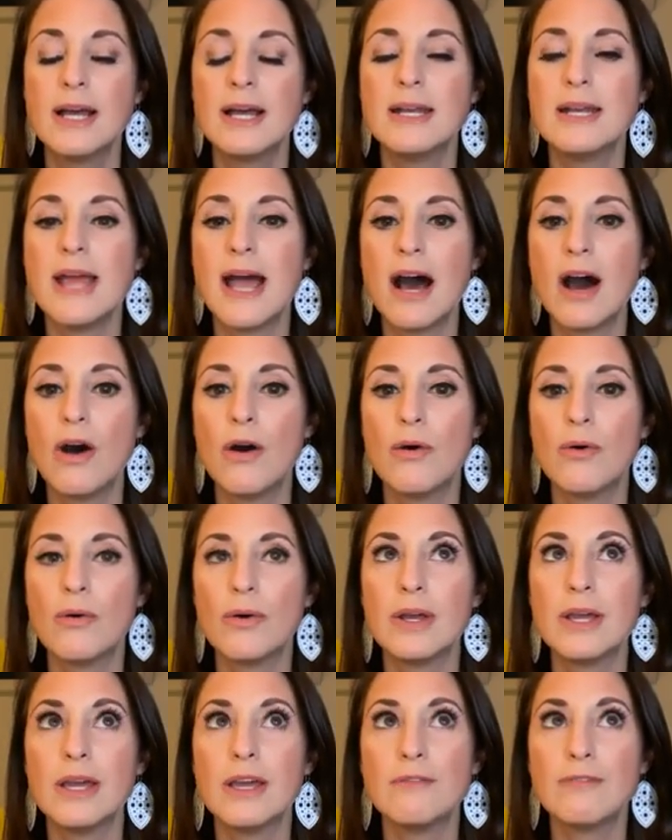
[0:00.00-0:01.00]
Now,
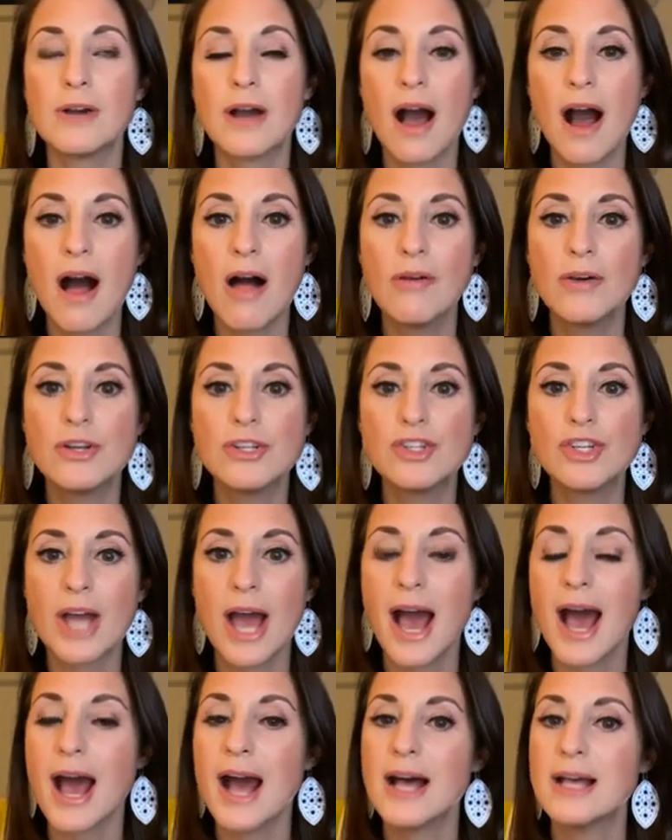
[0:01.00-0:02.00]
if a college
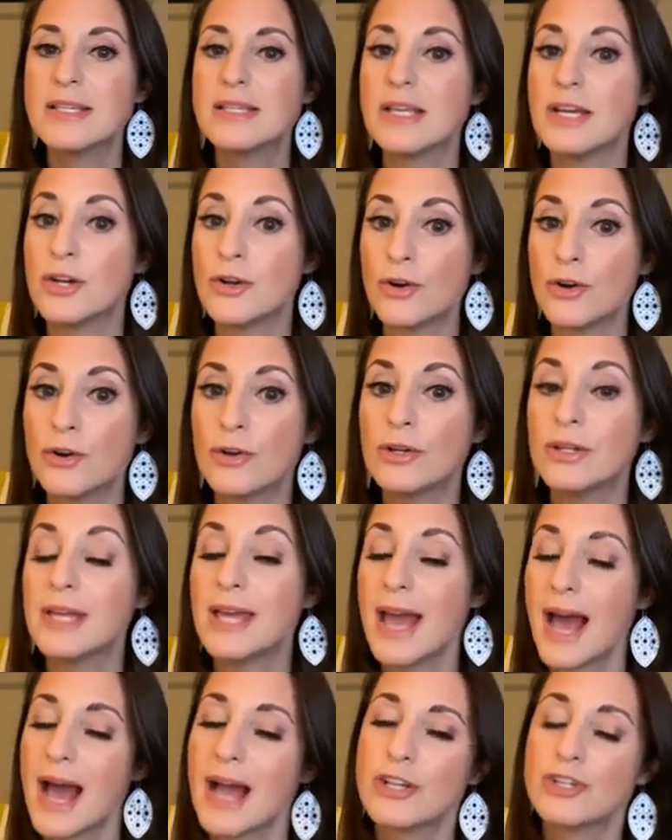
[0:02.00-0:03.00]
has an
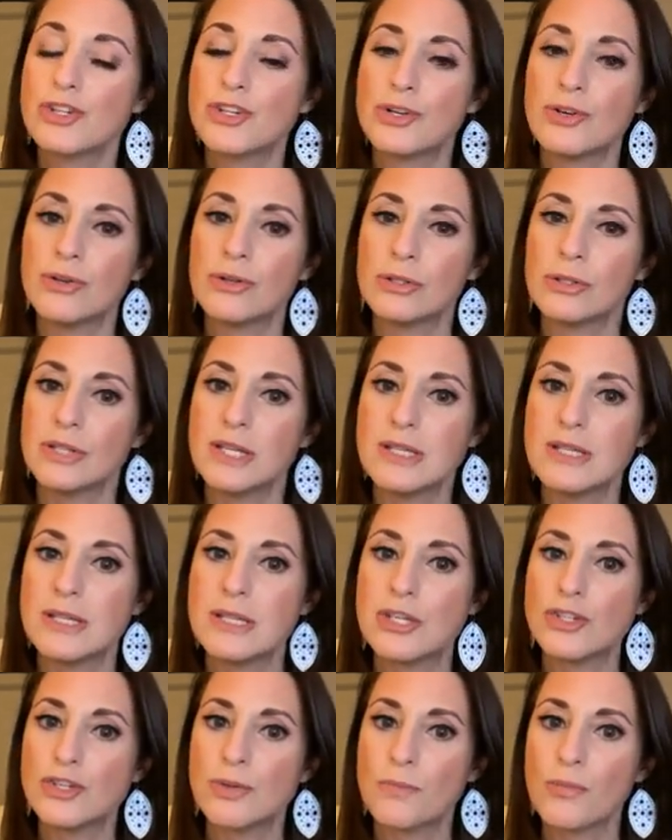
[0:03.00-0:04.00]
early action or early
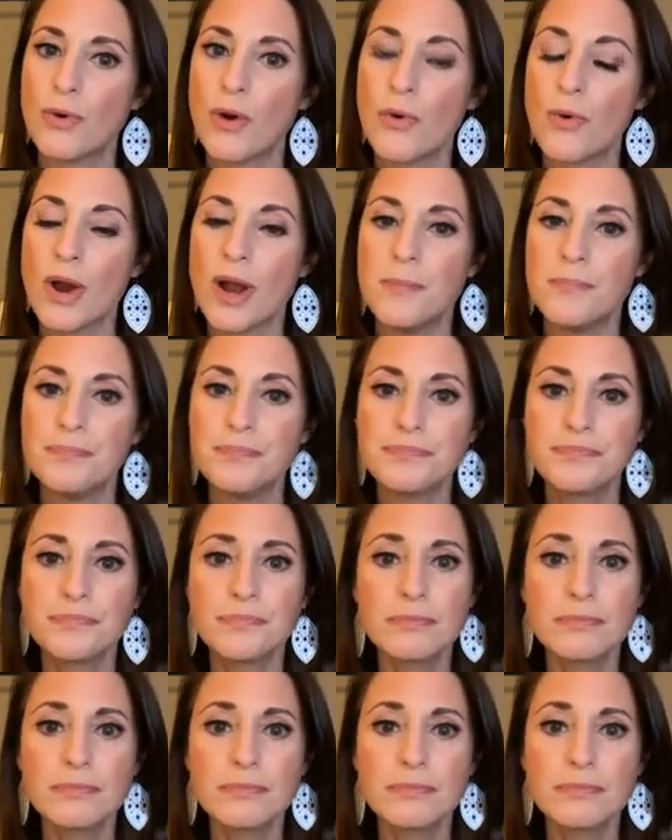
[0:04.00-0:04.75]
decision program,